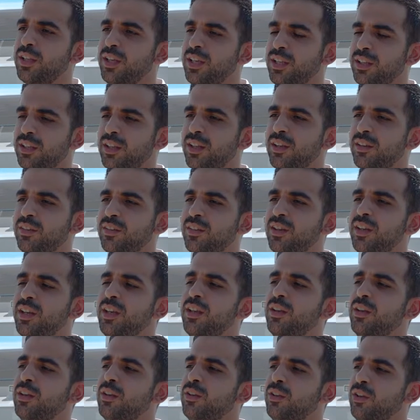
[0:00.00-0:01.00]

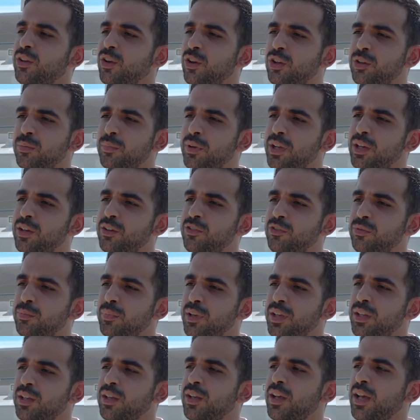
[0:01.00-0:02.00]
industry, yacht
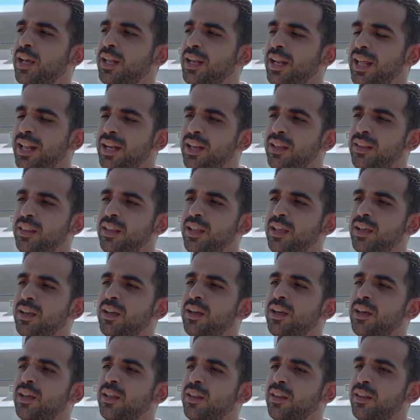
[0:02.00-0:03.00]
management, and anything
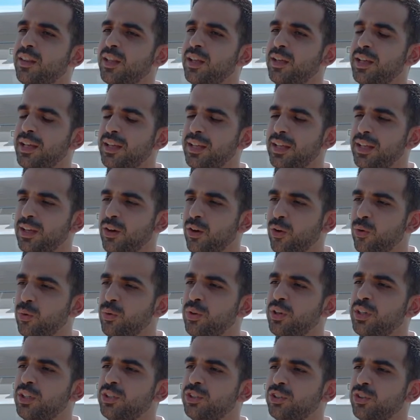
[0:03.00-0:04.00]
the
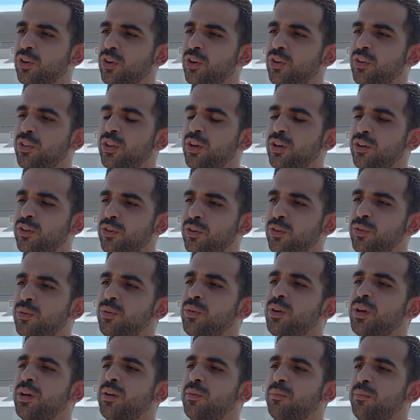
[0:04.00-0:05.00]
owners or the
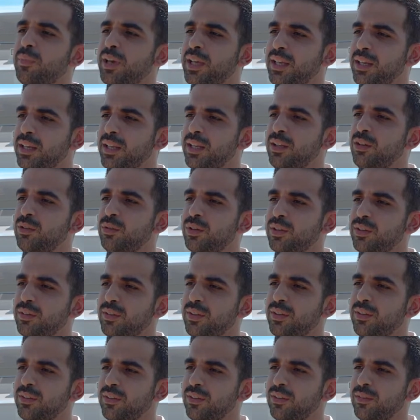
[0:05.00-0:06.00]
crew may need to
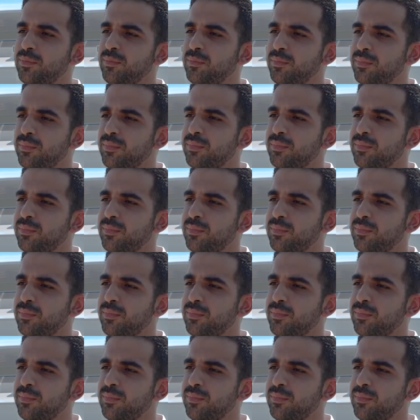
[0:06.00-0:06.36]
assist them.